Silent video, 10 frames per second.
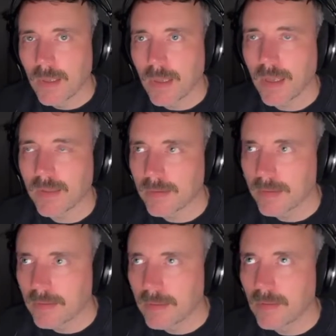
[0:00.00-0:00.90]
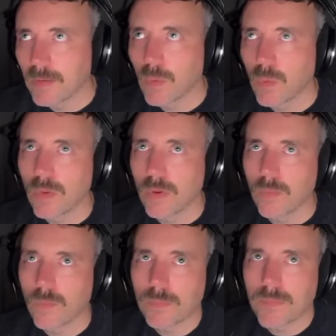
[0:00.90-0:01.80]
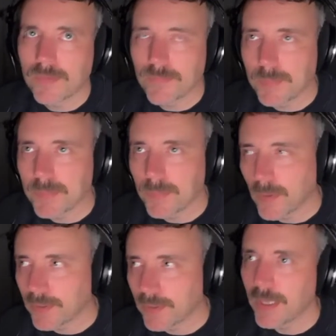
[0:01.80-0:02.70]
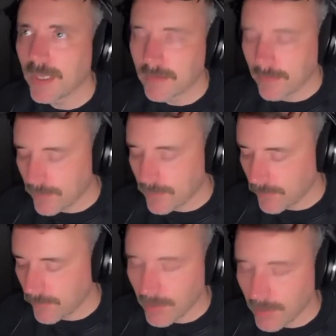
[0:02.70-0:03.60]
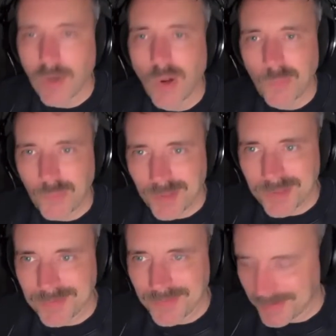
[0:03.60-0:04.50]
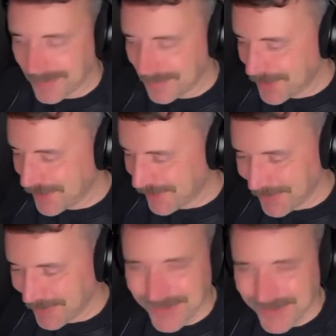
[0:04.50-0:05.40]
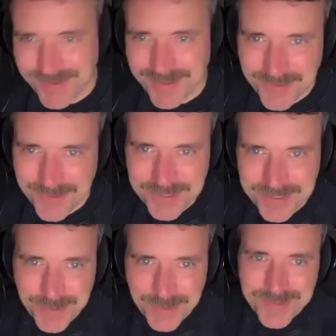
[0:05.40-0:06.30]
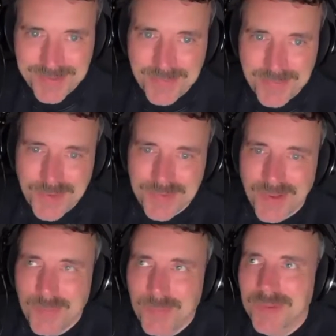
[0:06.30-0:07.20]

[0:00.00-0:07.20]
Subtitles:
And what makes people work together, of course, you can come and tell them just to work together and make sure it works out.